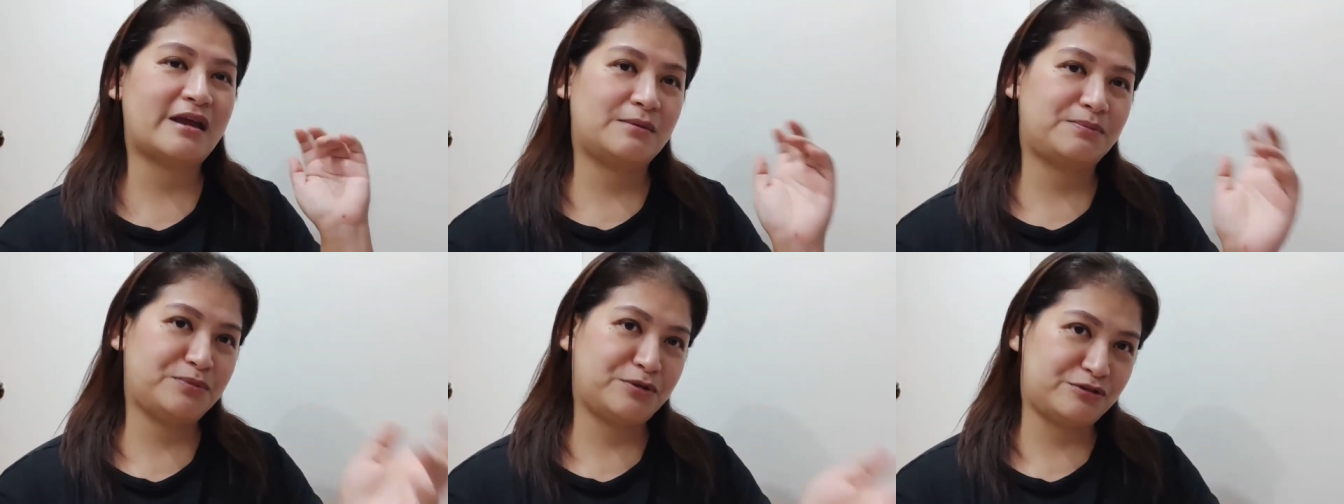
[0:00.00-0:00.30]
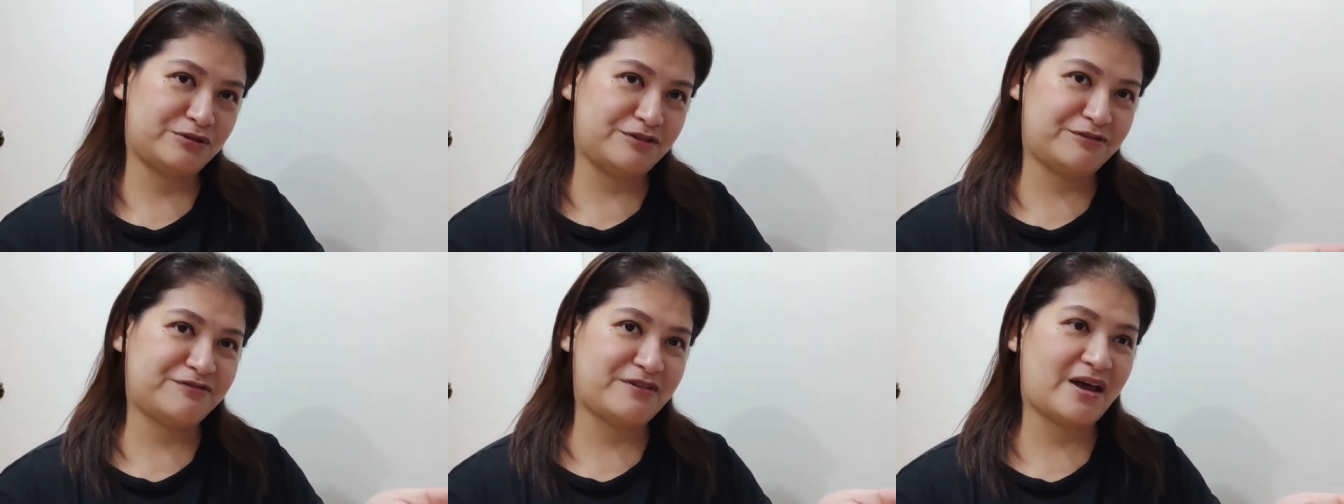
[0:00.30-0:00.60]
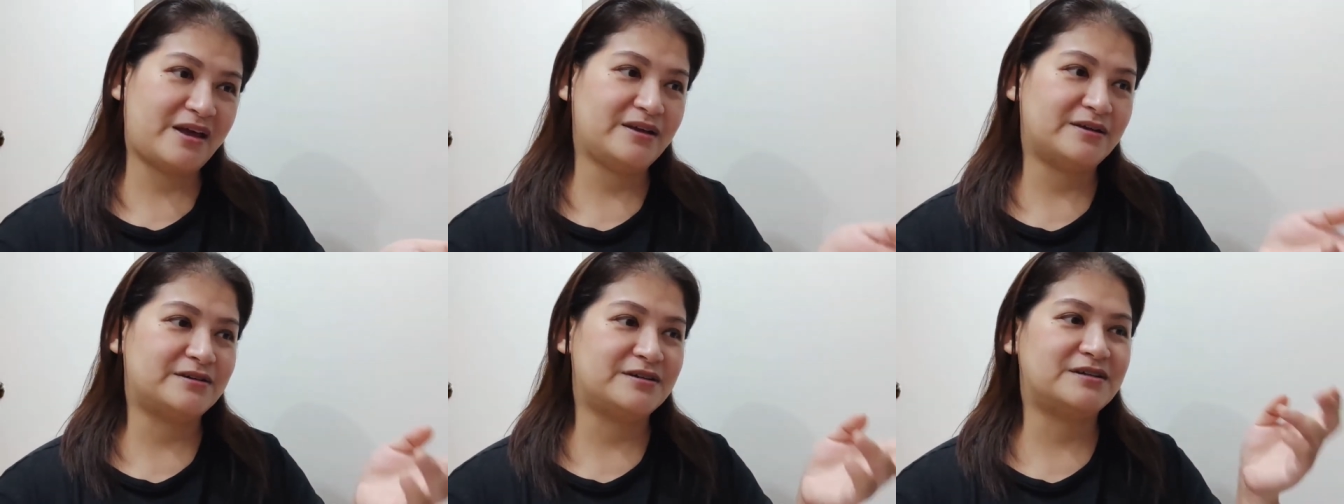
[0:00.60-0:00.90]
air
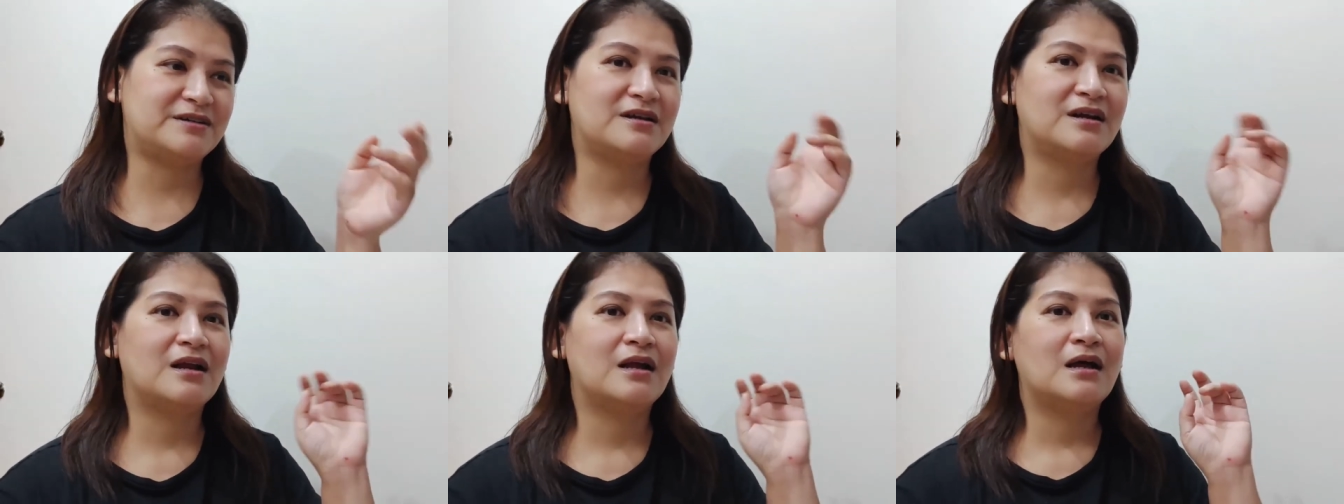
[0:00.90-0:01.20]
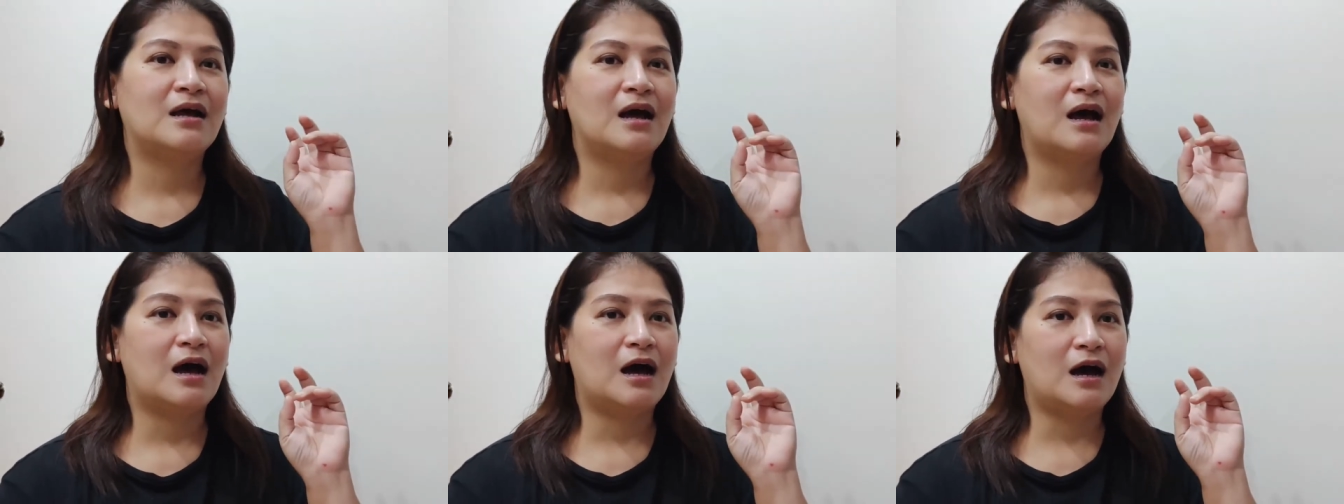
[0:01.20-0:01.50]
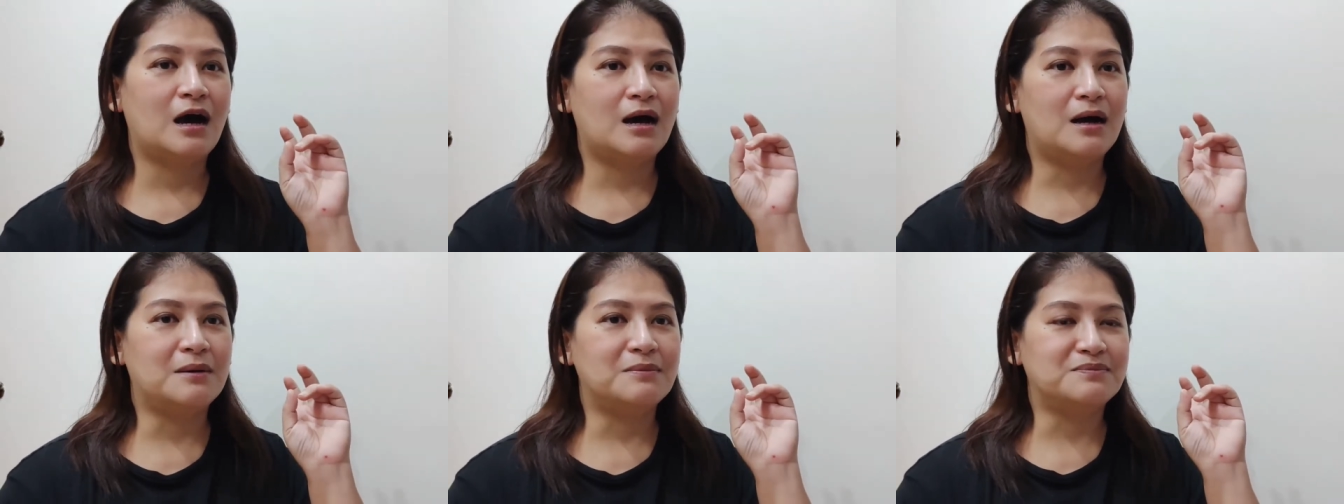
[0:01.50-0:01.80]
purifier.
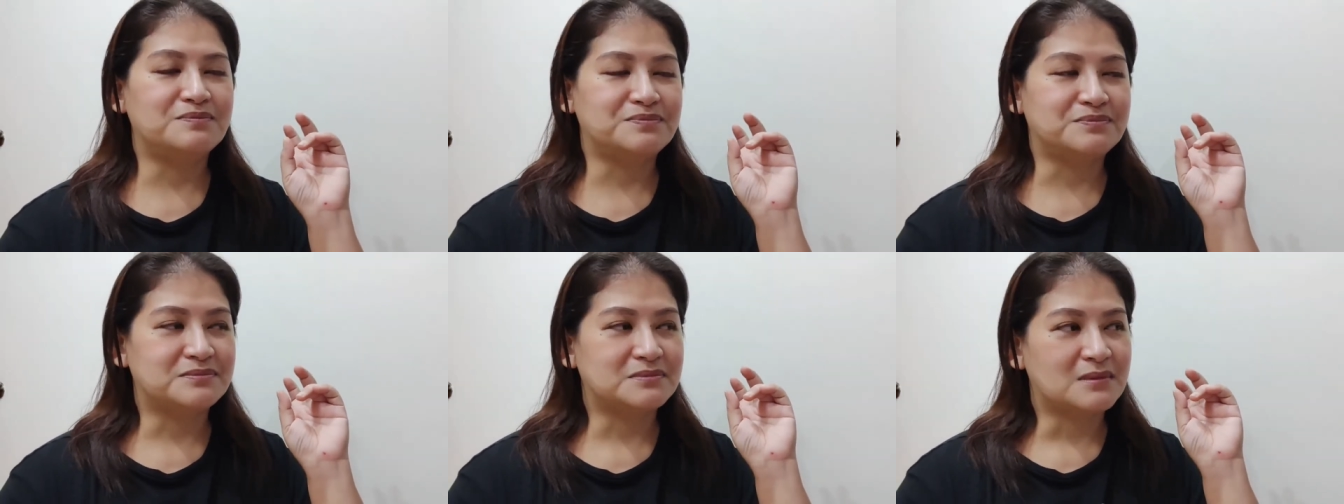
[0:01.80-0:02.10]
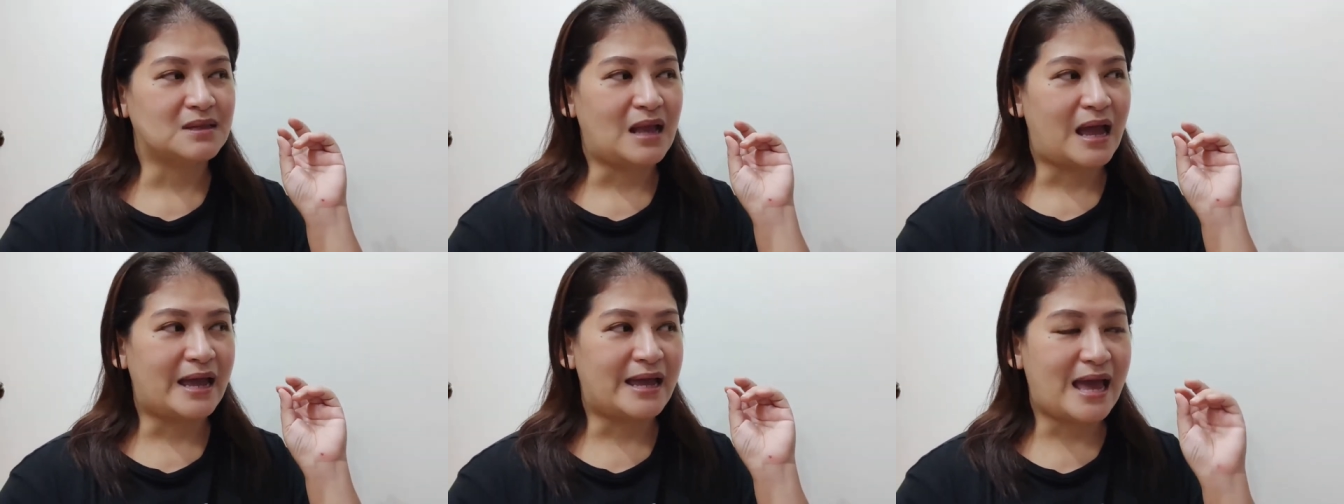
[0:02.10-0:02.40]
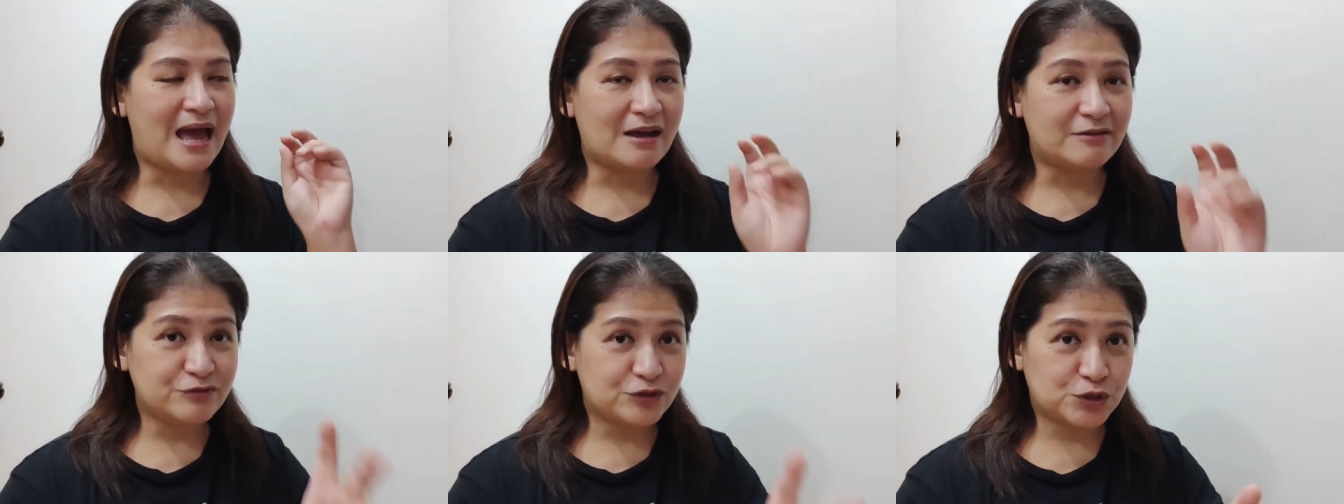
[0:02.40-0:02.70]
Um, I
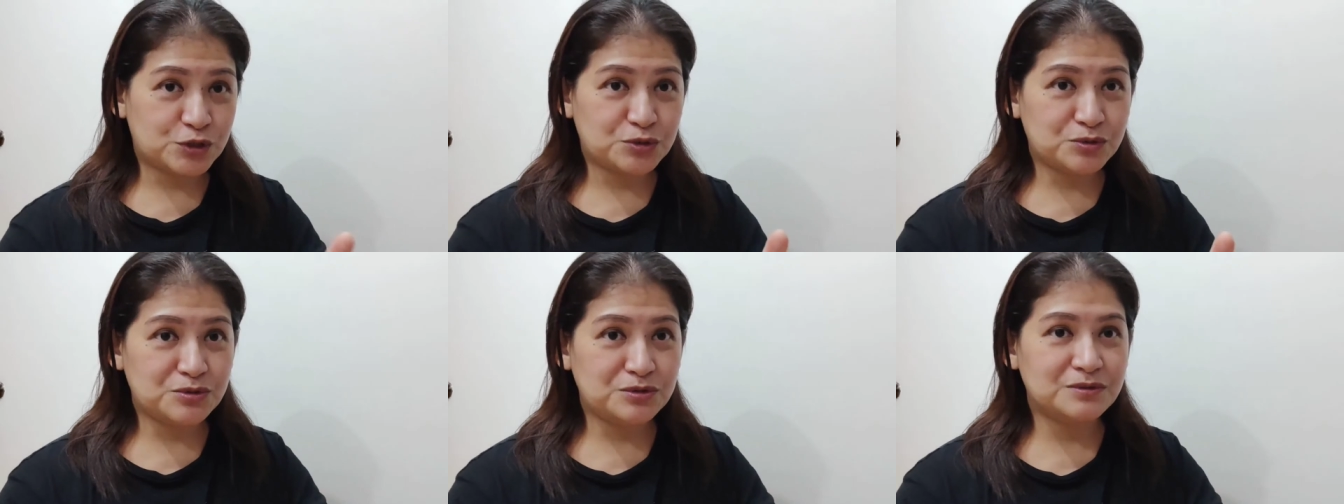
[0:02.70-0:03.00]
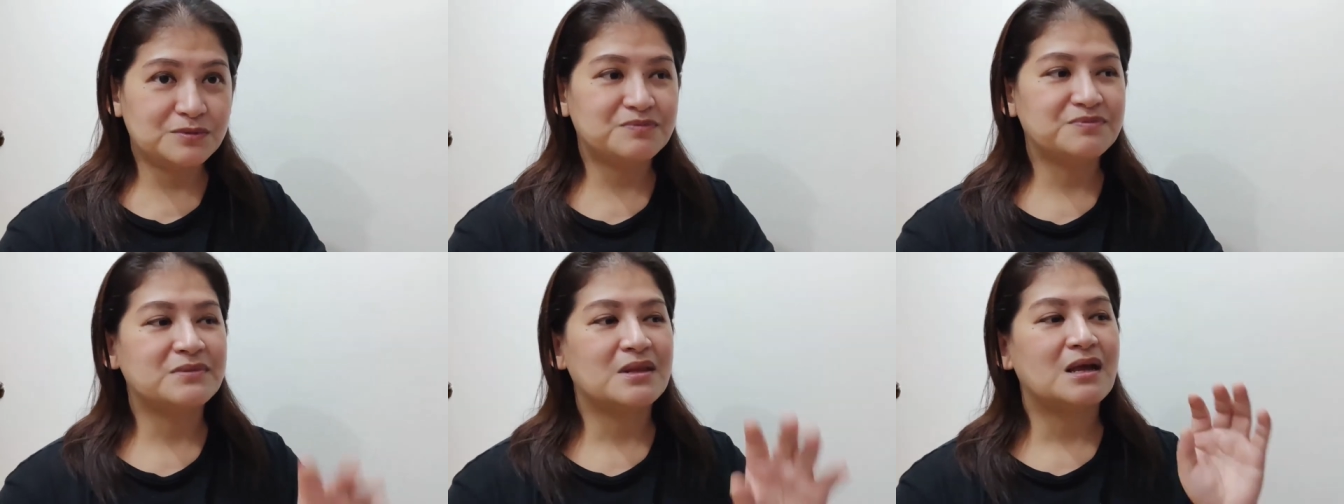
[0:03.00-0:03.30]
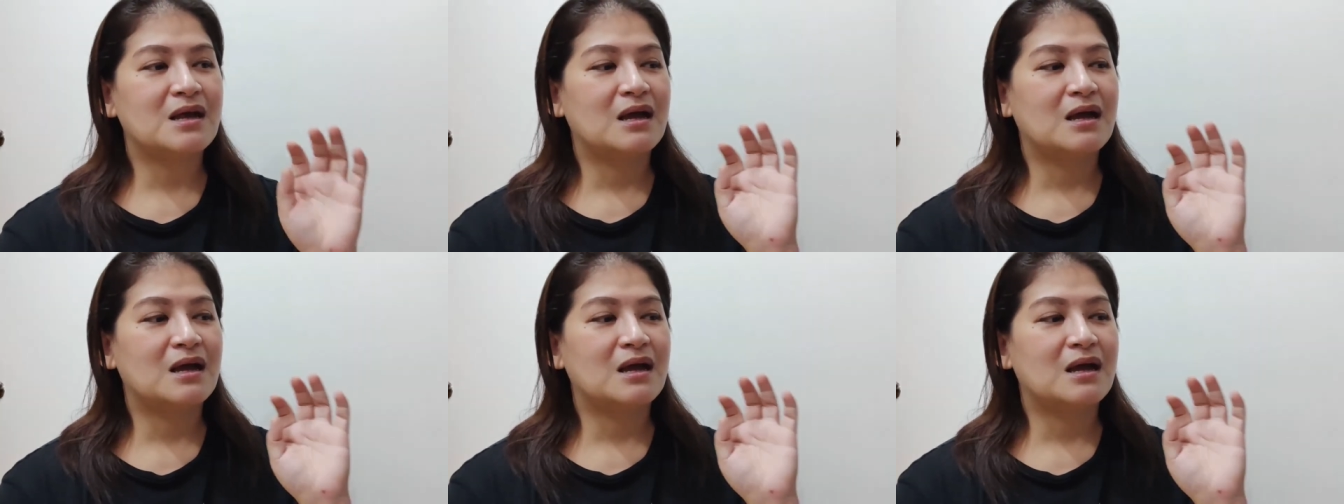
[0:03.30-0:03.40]
have two.